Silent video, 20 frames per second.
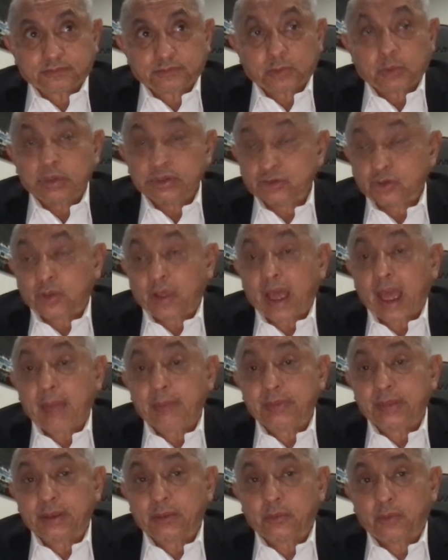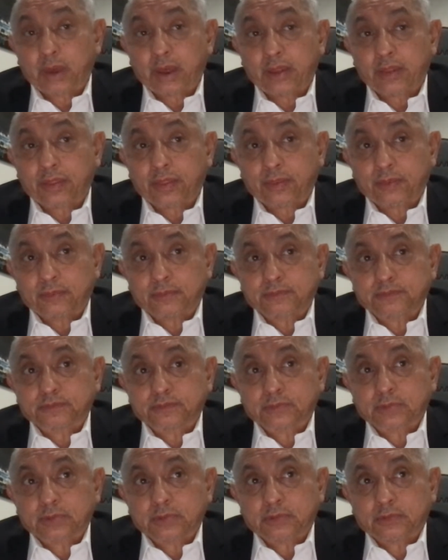We saw that happening with,
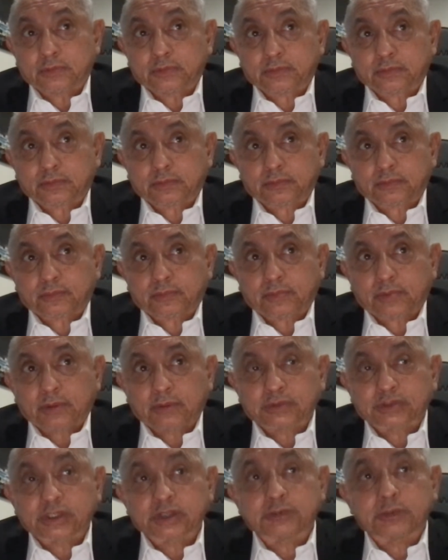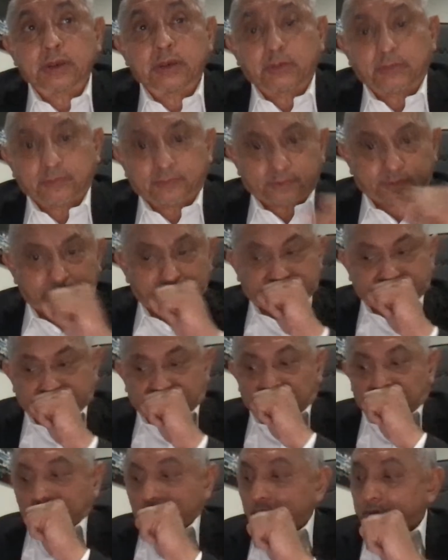excuse me,
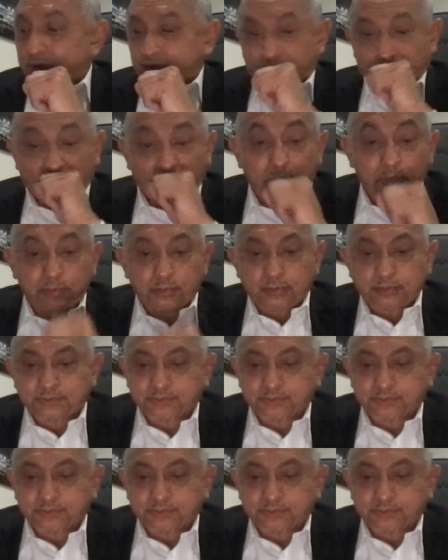with Trump.